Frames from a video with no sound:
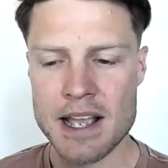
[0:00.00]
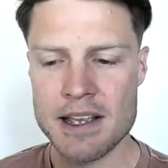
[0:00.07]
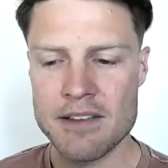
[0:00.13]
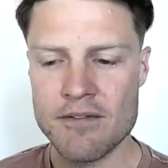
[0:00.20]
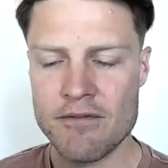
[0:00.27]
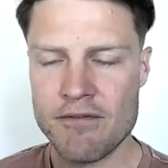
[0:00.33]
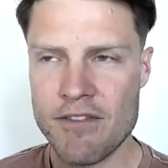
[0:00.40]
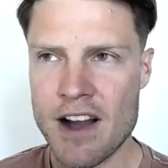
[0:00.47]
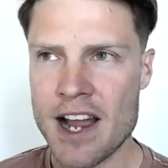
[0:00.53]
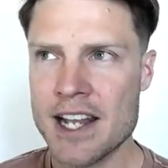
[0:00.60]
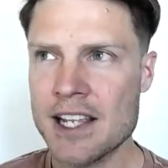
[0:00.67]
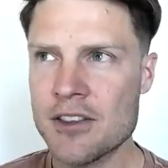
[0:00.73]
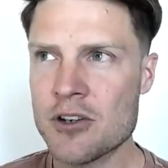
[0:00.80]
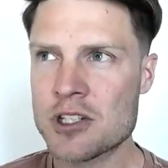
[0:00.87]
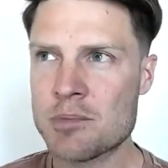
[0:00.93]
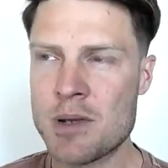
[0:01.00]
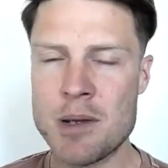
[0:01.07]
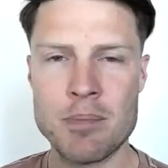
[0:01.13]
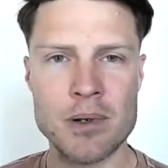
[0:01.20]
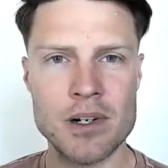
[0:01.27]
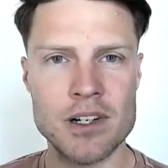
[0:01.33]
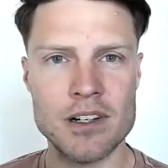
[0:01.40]
finding those
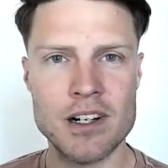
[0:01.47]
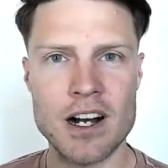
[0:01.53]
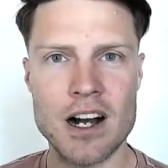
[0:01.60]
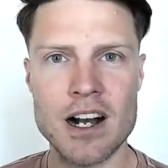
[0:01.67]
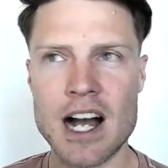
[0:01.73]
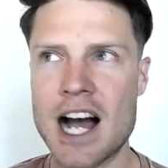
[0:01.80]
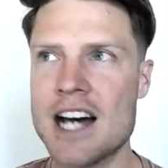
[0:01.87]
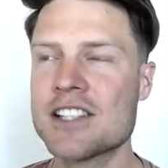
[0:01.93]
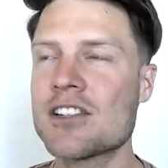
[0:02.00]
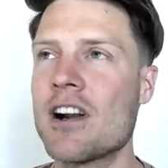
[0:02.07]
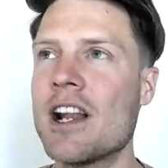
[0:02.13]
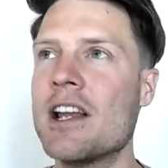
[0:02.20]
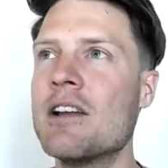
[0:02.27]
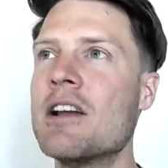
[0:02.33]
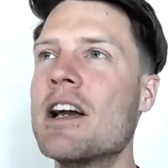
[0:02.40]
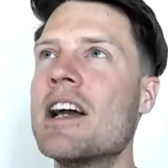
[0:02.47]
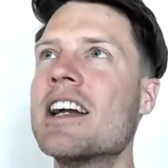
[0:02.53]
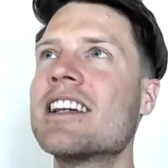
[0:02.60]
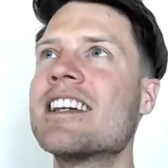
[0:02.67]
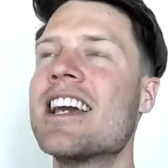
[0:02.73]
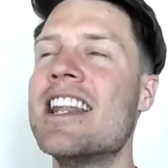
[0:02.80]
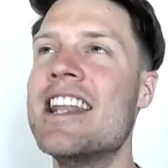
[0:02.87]
people,
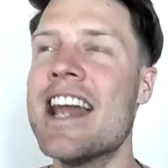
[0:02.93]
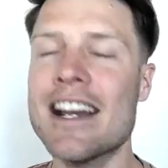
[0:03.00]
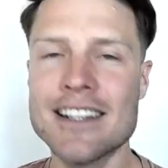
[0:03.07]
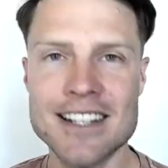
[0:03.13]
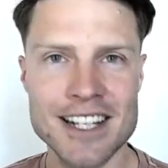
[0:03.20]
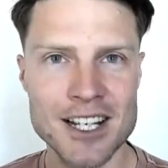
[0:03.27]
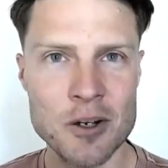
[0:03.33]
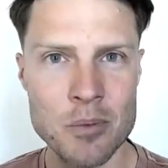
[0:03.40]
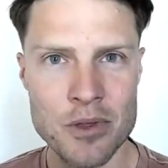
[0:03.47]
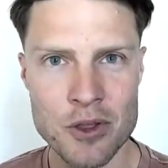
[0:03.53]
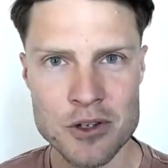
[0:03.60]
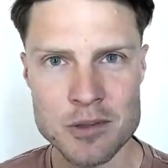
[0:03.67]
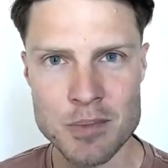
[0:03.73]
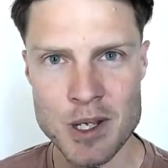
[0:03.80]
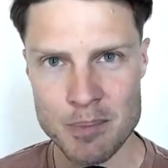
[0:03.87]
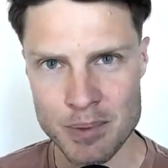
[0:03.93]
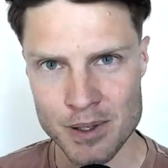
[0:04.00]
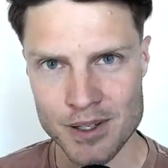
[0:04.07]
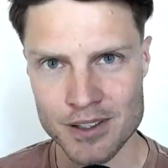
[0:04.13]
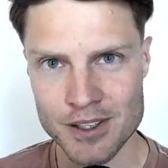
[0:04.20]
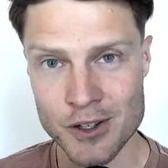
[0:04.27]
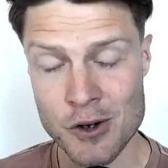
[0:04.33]
connecting with those
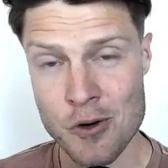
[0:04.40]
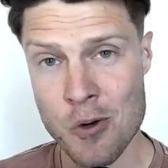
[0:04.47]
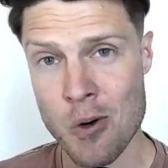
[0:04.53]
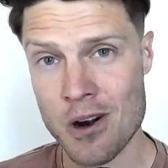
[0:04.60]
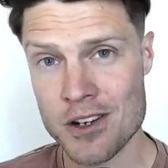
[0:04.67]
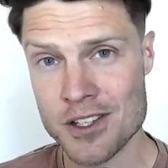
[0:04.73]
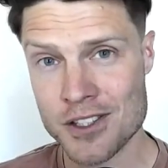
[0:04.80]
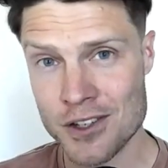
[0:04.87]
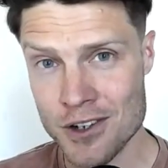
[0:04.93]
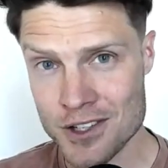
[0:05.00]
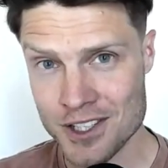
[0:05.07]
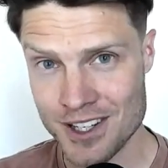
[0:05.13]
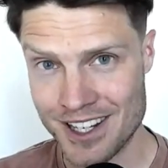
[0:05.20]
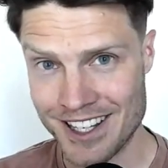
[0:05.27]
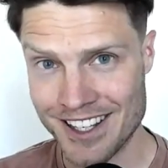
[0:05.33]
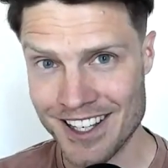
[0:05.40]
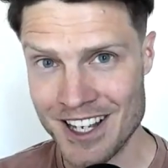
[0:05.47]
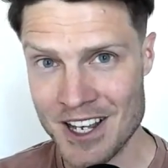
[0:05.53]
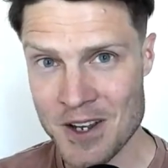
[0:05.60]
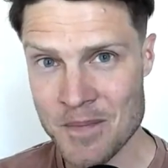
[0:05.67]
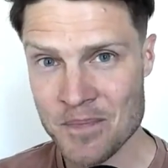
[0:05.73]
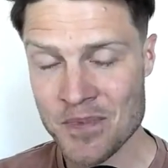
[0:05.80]
people who are searching
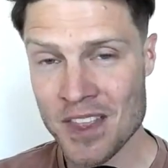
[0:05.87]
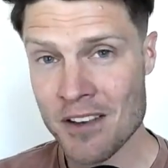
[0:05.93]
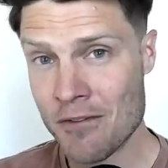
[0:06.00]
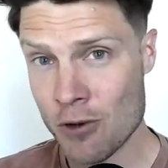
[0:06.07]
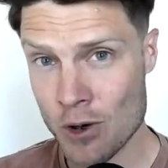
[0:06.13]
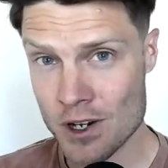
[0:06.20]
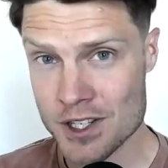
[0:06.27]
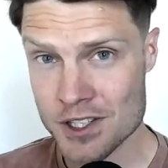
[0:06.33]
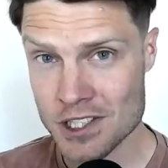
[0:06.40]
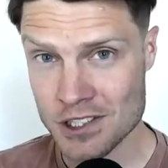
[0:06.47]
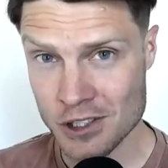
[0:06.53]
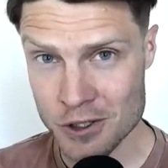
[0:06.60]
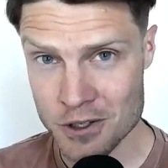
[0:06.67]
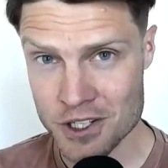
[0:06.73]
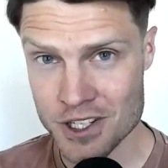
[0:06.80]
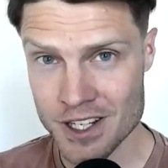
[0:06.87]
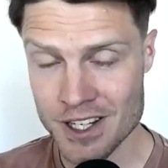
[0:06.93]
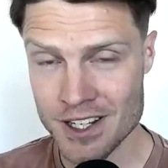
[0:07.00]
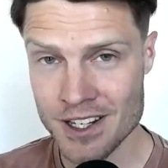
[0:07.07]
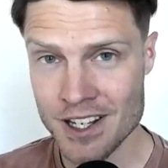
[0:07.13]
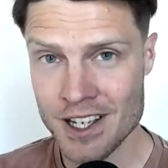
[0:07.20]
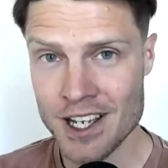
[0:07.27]
for a solution
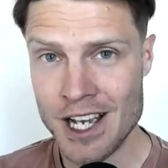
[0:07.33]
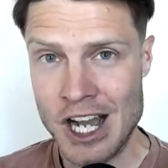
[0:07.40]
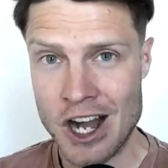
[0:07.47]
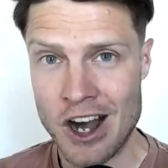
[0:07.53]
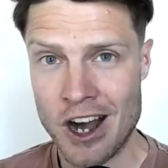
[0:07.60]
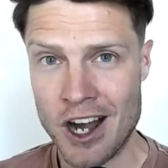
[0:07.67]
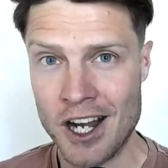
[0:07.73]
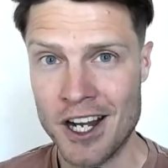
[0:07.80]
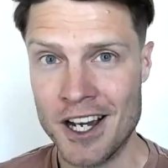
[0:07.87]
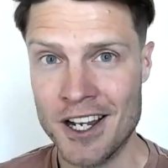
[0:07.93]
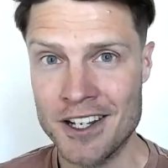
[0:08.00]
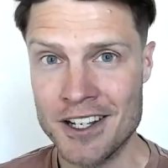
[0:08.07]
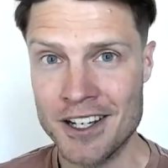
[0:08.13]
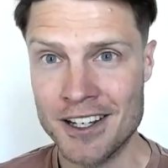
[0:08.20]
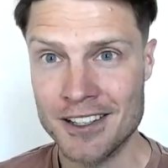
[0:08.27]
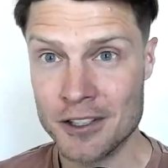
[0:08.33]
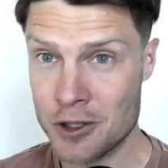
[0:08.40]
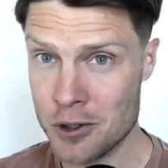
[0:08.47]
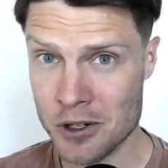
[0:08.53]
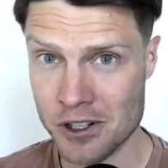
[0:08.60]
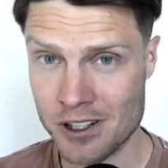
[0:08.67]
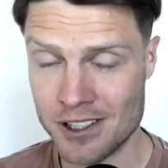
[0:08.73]
on
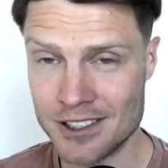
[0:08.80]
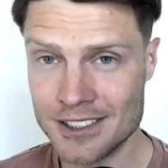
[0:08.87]
Google